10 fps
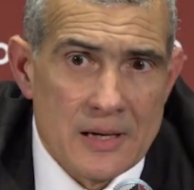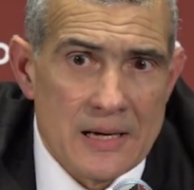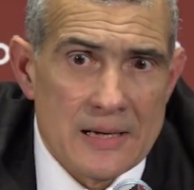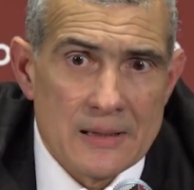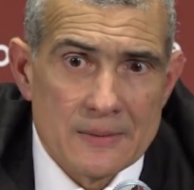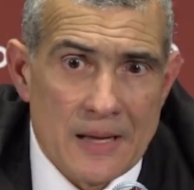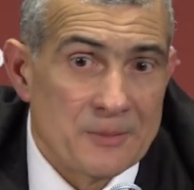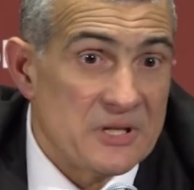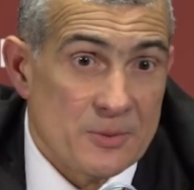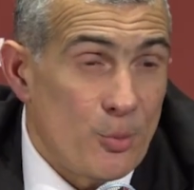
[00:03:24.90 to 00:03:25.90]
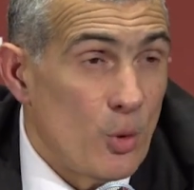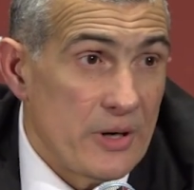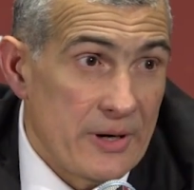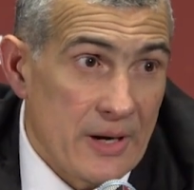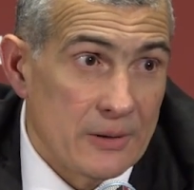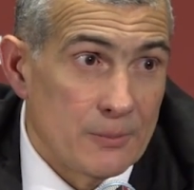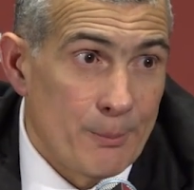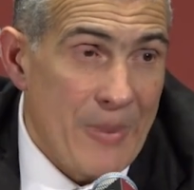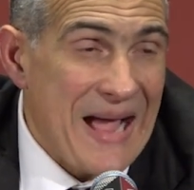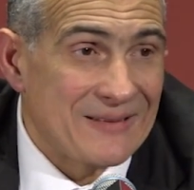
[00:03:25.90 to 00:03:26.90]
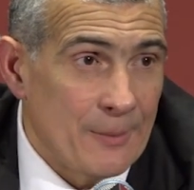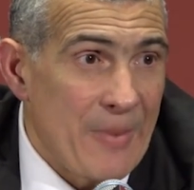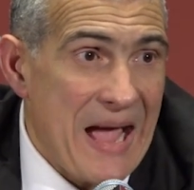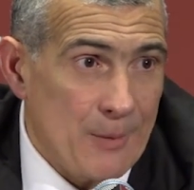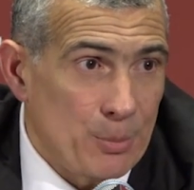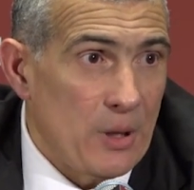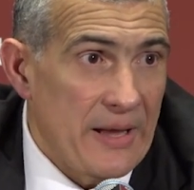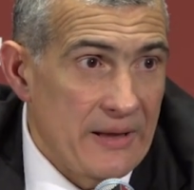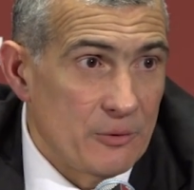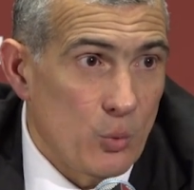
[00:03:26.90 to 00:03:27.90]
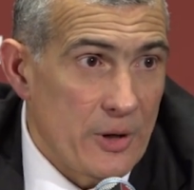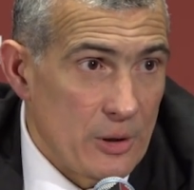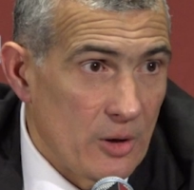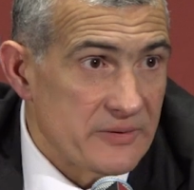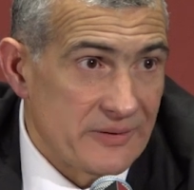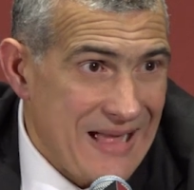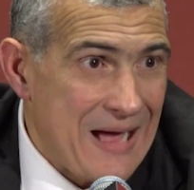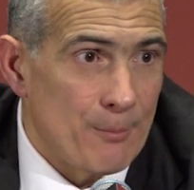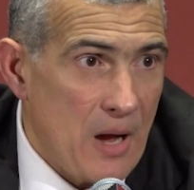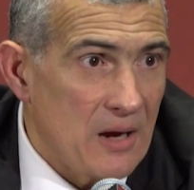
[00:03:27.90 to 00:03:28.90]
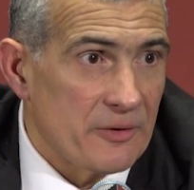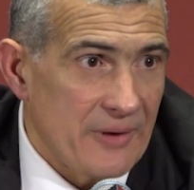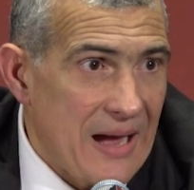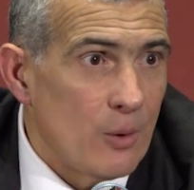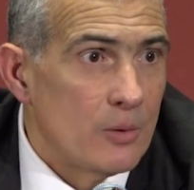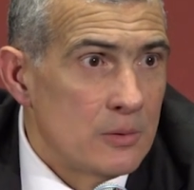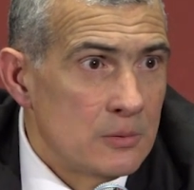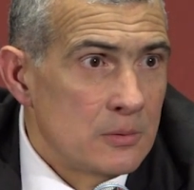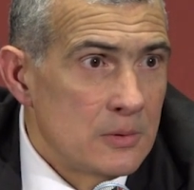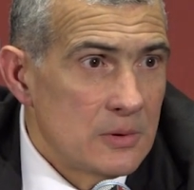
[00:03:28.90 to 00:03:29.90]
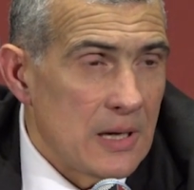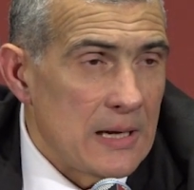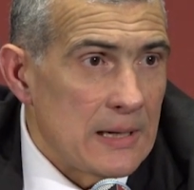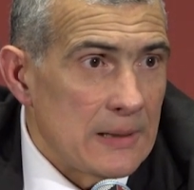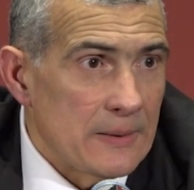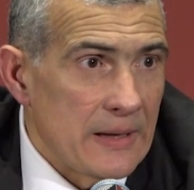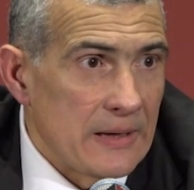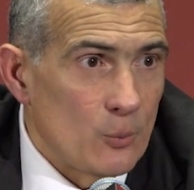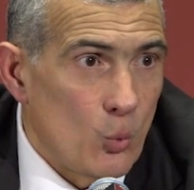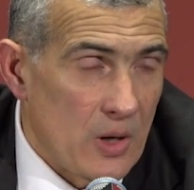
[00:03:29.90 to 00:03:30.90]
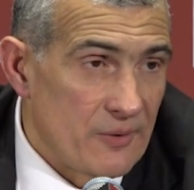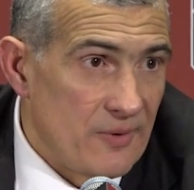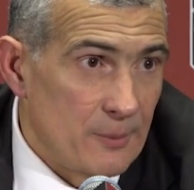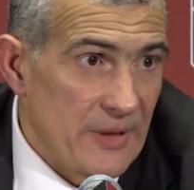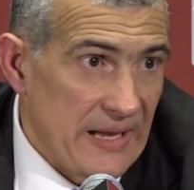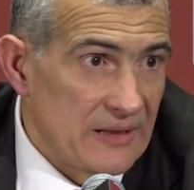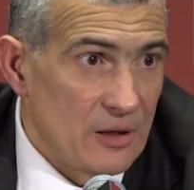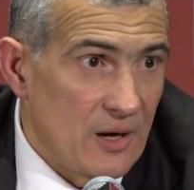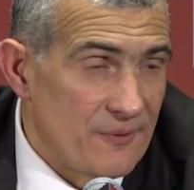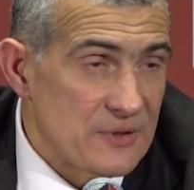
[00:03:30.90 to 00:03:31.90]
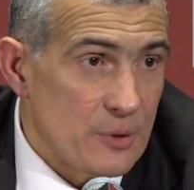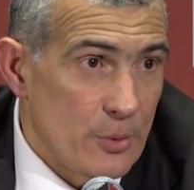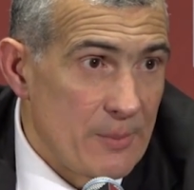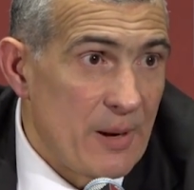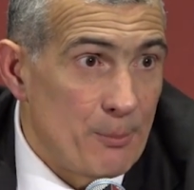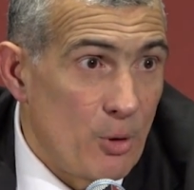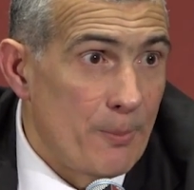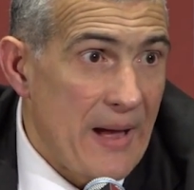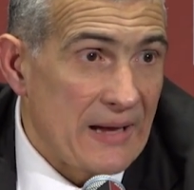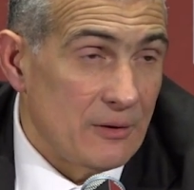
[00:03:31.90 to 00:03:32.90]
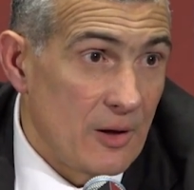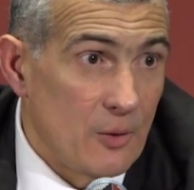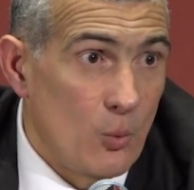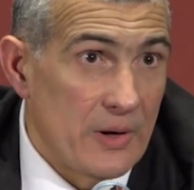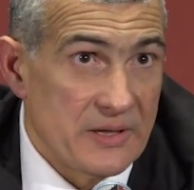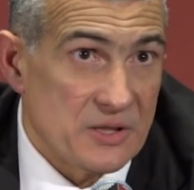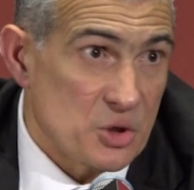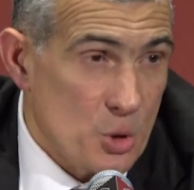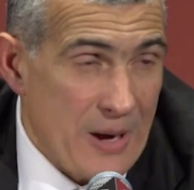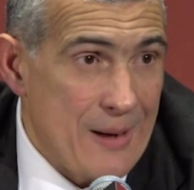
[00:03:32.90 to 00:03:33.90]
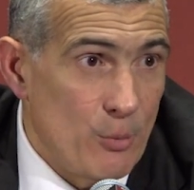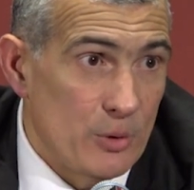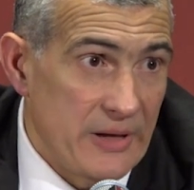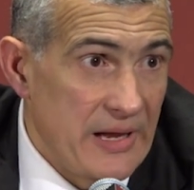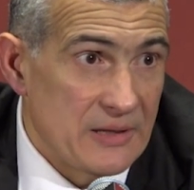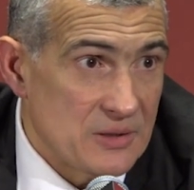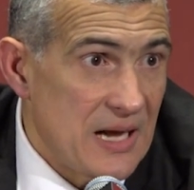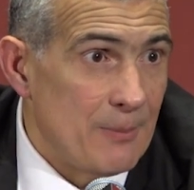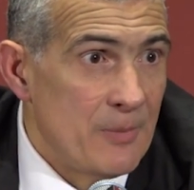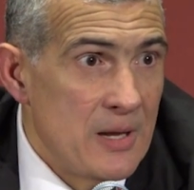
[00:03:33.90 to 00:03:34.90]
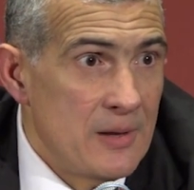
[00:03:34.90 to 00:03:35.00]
I'm disappointed on back-to-back plays where he does not box out. And one of them, they get the offensive rebound put back. The other one, it's a scramble, and he ends up,